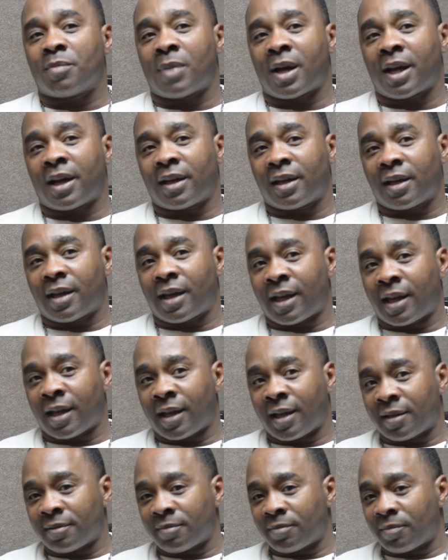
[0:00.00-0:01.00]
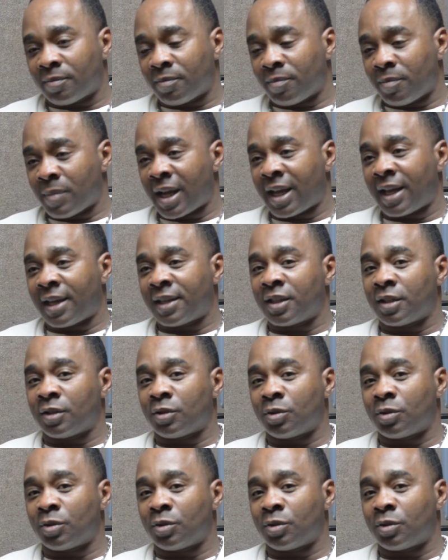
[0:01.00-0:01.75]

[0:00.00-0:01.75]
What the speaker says: My aunt Mandy,